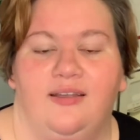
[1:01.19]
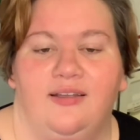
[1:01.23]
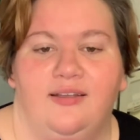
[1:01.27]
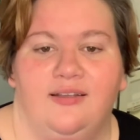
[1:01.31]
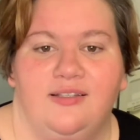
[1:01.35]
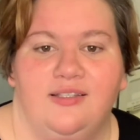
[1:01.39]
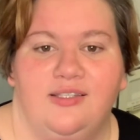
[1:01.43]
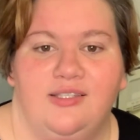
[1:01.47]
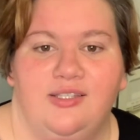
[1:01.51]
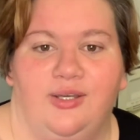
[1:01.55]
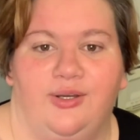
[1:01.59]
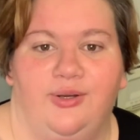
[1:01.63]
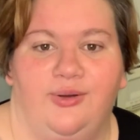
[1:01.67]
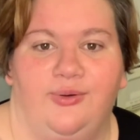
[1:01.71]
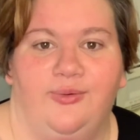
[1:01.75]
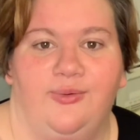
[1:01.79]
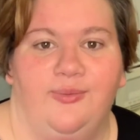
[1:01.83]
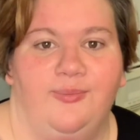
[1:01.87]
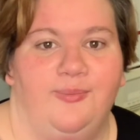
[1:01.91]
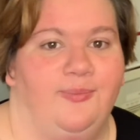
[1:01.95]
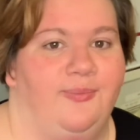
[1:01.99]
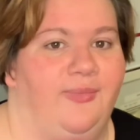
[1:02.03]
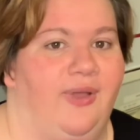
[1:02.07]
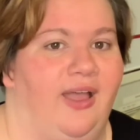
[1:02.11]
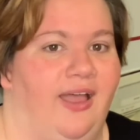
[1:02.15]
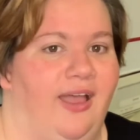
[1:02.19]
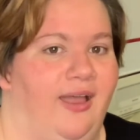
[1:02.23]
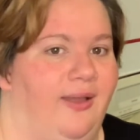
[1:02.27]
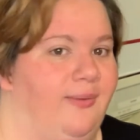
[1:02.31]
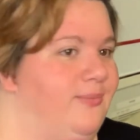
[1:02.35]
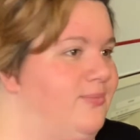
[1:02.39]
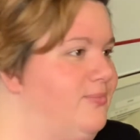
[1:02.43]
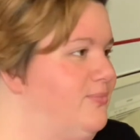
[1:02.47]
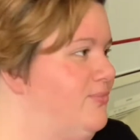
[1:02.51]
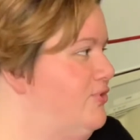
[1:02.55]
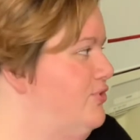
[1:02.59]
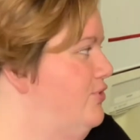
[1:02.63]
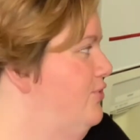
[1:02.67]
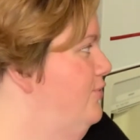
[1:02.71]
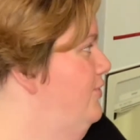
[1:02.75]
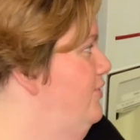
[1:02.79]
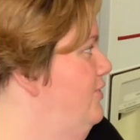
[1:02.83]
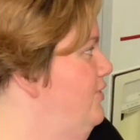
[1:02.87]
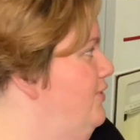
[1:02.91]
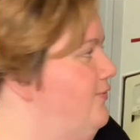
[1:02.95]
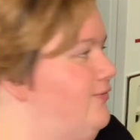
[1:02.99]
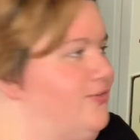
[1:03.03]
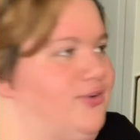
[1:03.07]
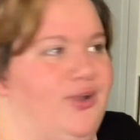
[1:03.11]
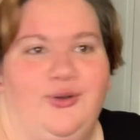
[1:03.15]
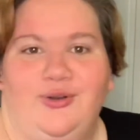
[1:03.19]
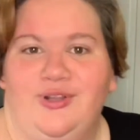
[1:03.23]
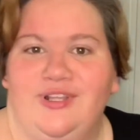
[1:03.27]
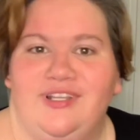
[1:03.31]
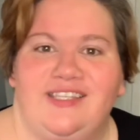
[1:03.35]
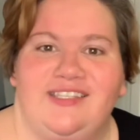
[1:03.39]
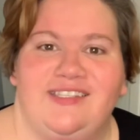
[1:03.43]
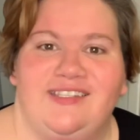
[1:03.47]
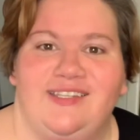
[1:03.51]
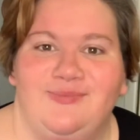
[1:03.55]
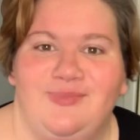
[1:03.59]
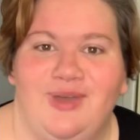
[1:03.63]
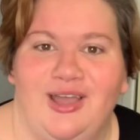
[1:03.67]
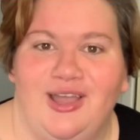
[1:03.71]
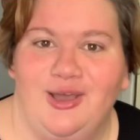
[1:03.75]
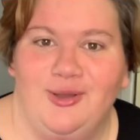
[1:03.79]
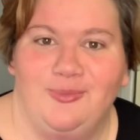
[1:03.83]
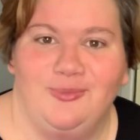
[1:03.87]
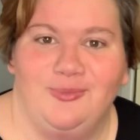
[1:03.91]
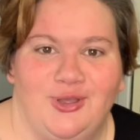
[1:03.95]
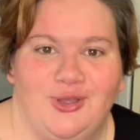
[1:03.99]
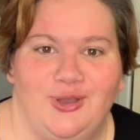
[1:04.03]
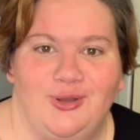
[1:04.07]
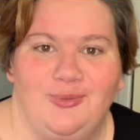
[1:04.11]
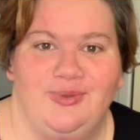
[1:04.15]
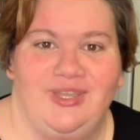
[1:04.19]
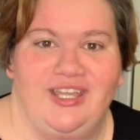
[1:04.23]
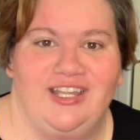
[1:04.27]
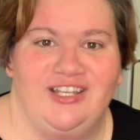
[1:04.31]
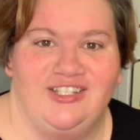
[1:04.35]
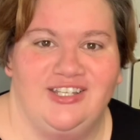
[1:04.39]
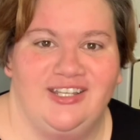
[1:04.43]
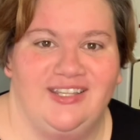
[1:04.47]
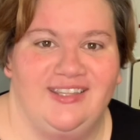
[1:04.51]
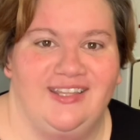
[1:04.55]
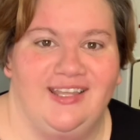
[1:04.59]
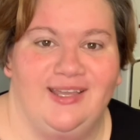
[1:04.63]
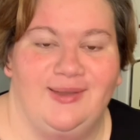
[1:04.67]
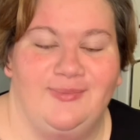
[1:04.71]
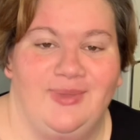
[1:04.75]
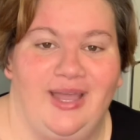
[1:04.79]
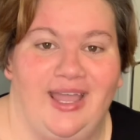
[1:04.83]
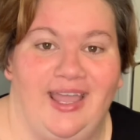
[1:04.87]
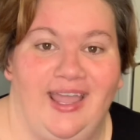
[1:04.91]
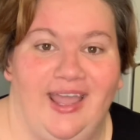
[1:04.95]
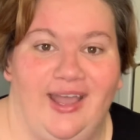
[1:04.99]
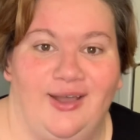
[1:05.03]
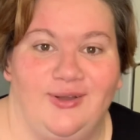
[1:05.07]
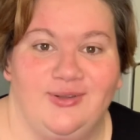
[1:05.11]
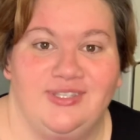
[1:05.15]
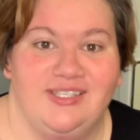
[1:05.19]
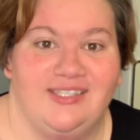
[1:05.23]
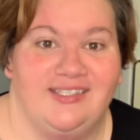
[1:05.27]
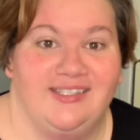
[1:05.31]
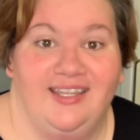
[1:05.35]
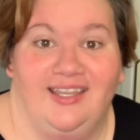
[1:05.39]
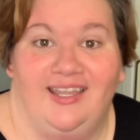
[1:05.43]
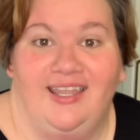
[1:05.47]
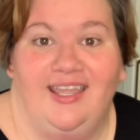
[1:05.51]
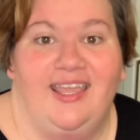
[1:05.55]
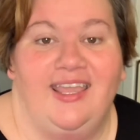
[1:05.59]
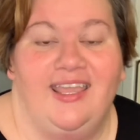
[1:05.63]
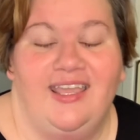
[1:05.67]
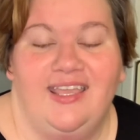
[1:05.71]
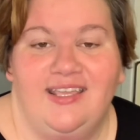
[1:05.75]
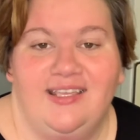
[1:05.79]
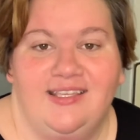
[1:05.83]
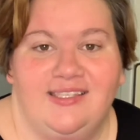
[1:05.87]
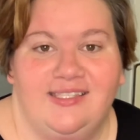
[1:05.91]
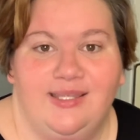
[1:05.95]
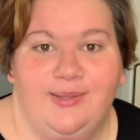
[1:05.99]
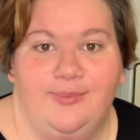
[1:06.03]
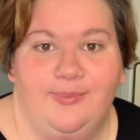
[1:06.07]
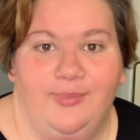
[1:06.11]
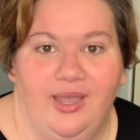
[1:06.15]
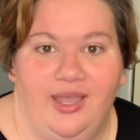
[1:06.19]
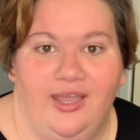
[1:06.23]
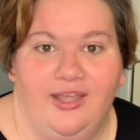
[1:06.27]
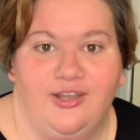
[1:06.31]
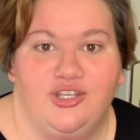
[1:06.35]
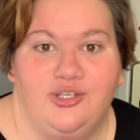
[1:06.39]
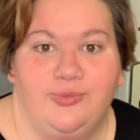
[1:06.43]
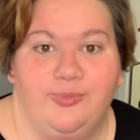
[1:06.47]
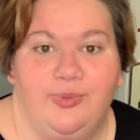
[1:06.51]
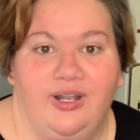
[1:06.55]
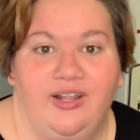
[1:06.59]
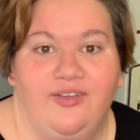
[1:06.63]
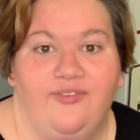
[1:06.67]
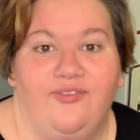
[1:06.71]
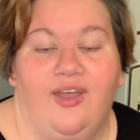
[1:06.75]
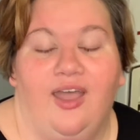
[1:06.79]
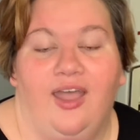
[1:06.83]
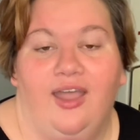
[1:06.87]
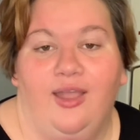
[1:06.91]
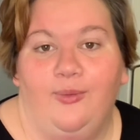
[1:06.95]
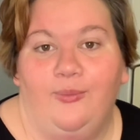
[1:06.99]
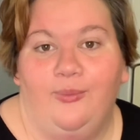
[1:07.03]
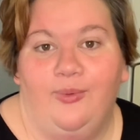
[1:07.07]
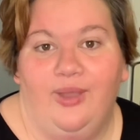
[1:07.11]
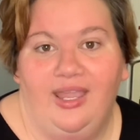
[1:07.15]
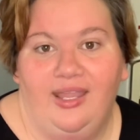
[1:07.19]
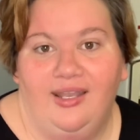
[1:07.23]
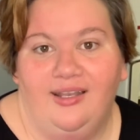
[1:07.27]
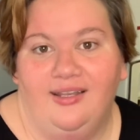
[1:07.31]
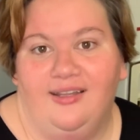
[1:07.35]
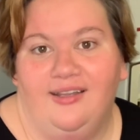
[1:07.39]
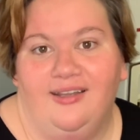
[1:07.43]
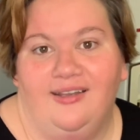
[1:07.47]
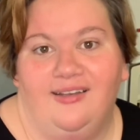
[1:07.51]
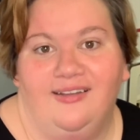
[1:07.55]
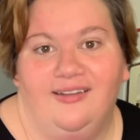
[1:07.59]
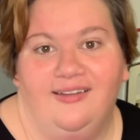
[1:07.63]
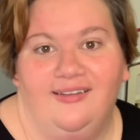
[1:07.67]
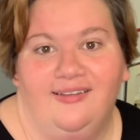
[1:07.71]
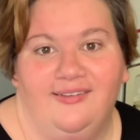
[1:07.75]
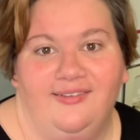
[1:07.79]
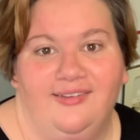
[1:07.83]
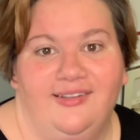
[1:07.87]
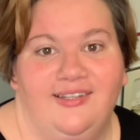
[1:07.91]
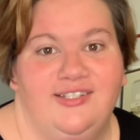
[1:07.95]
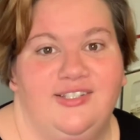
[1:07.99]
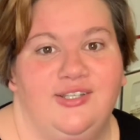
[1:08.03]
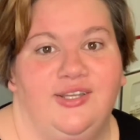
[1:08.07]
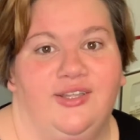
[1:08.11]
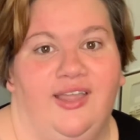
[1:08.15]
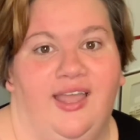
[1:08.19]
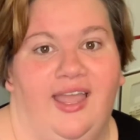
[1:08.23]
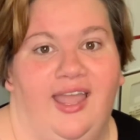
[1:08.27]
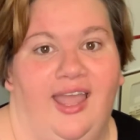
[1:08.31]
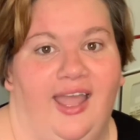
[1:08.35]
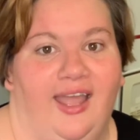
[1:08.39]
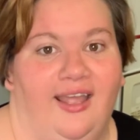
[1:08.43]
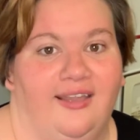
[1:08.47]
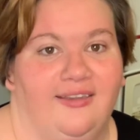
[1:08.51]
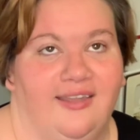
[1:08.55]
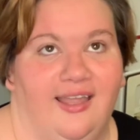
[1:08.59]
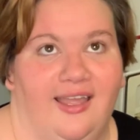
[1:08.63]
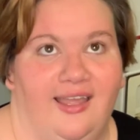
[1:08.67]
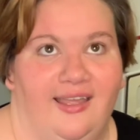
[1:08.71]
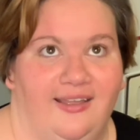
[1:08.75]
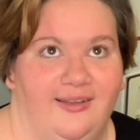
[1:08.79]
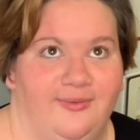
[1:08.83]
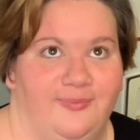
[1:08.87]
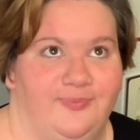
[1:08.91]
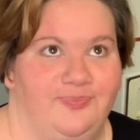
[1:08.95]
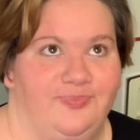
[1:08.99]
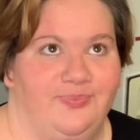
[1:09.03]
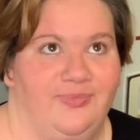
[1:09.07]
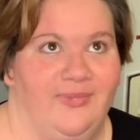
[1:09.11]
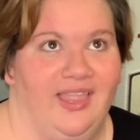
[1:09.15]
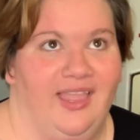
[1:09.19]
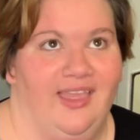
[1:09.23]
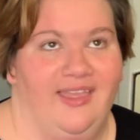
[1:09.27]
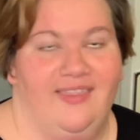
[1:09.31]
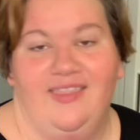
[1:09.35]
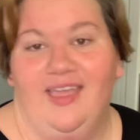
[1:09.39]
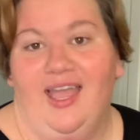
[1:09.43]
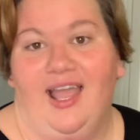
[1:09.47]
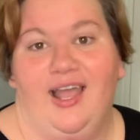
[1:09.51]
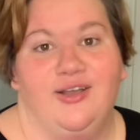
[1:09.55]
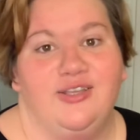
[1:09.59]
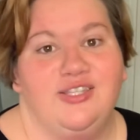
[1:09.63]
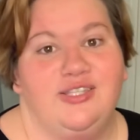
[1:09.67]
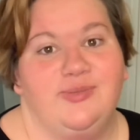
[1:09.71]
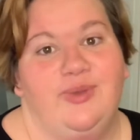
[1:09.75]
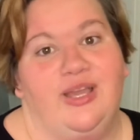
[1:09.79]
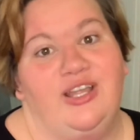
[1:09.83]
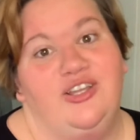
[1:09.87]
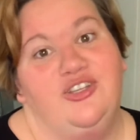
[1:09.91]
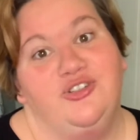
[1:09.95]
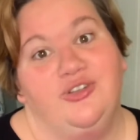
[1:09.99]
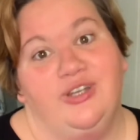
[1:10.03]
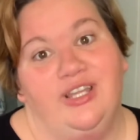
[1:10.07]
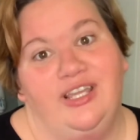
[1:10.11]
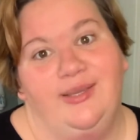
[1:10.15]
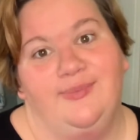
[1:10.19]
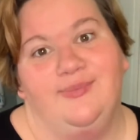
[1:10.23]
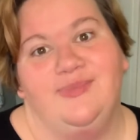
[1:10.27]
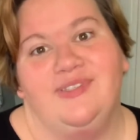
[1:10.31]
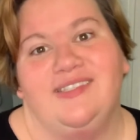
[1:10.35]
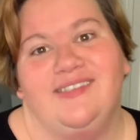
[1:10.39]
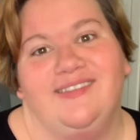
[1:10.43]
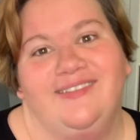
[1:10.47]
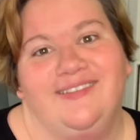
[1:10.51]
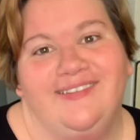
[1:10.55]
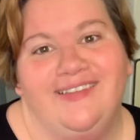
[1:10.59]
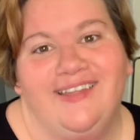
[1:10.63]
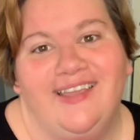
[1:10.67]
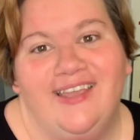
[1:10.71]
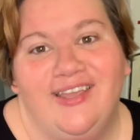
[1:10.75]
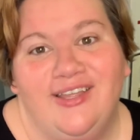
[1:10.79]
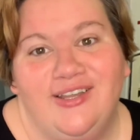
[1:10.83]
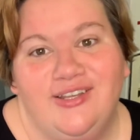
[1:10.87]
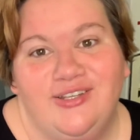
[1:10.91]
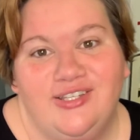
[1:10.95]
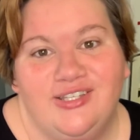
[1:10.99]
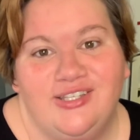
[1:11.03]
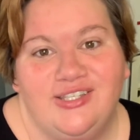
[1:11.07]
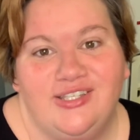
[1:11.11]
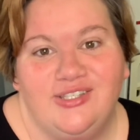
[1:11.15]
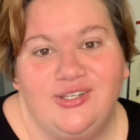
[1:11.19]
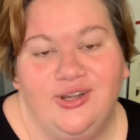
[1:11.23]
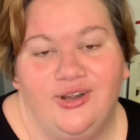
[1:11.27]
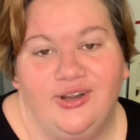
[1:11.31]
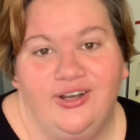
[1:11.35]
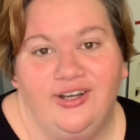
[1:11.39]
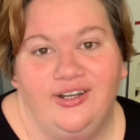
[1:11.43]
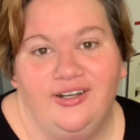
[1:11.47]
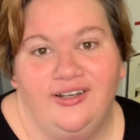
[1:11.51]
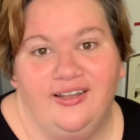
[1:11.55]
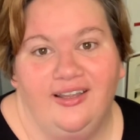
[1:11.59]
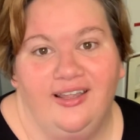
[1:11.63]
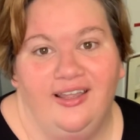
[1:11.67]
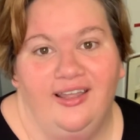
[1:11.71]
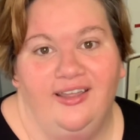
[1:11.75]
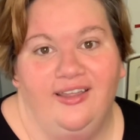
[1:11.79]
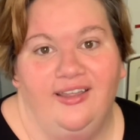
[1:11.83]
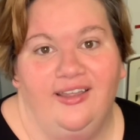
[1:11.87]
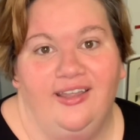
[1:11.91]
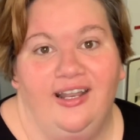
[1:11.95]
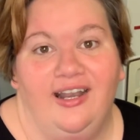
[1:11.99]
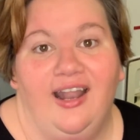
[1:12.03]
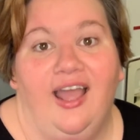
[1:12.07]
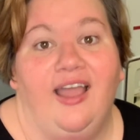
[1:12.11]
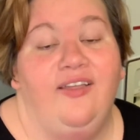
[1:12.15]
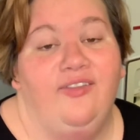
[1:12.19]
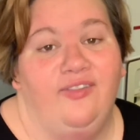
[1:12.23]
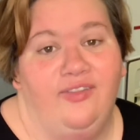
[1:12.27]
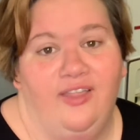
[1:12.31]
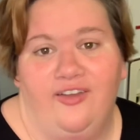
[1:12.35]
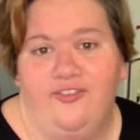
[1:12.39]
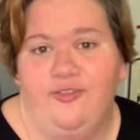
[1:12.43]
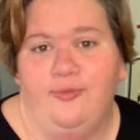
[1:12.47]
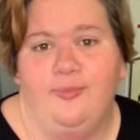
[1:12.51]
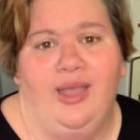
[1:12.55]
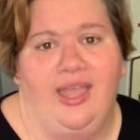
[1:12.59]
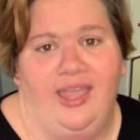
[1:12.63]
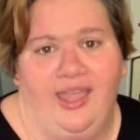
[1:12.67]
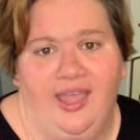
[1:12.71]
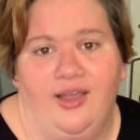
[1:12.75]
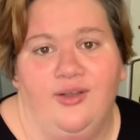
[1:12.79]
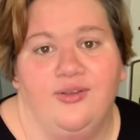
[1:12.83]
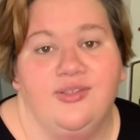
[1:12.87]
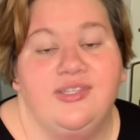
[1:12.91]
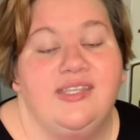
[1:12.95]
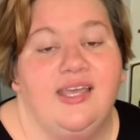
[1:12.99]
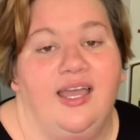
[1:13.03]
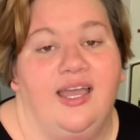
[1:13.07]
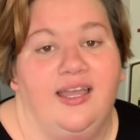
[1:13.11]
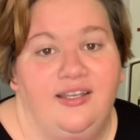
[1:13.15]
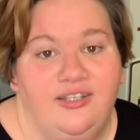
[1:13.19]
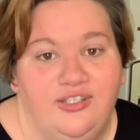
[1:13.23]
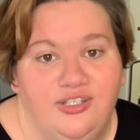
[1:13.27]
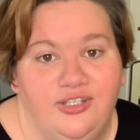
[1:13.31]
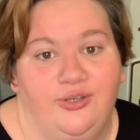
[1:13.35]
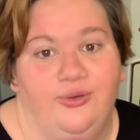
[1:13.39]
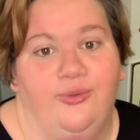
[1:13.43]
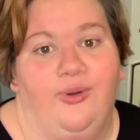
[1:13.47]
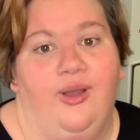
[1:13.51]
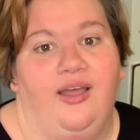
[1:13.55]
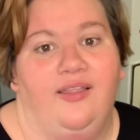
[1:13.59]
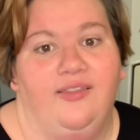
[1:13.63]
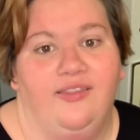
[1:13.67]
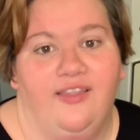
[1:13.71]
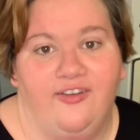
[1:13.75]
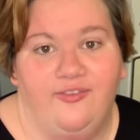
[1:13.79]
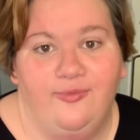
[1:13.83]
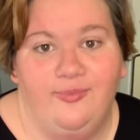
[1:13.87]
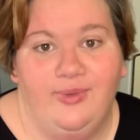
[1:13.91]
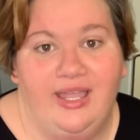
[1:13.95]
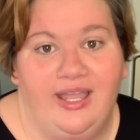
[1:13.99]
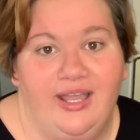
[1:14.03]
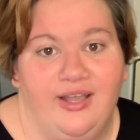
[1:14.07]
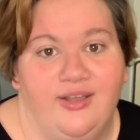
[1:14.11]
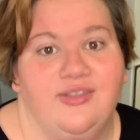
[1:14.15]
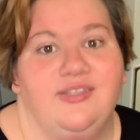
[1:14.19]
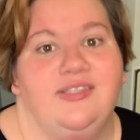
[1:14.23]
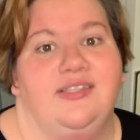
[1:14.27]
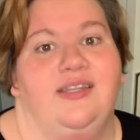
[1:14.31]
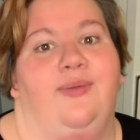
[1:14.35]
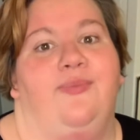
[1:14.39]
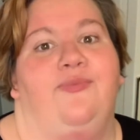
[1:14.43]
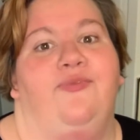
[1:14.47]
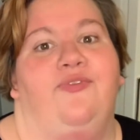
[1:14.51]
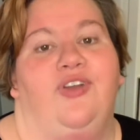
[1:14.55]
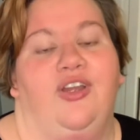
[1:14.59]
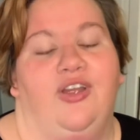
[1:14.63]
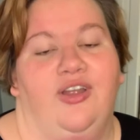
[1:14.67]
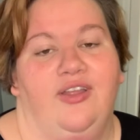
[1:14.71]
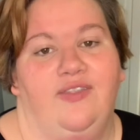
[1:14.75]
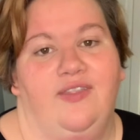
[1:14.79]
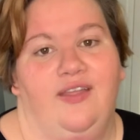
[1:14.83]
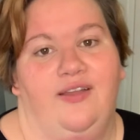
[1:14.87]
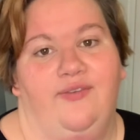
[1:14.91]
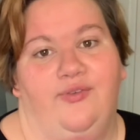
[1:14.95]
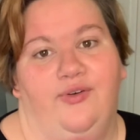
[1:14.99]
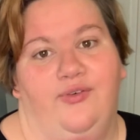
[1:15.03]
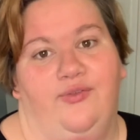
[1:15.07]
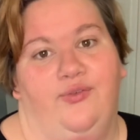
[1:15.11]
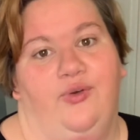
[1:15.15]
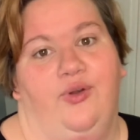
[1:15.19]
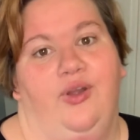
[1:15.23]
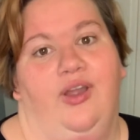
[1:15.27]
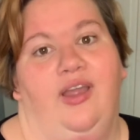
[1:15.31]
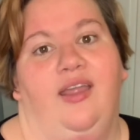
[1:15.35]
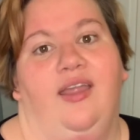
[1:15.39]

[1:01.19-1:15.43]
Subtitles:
So I'm sure that you've noticed in my humble kitchen that my house isn't much, but if I waited until I had like the house of my dreams to start, and I love my house, I do. I love my house and I'm very thankful for it.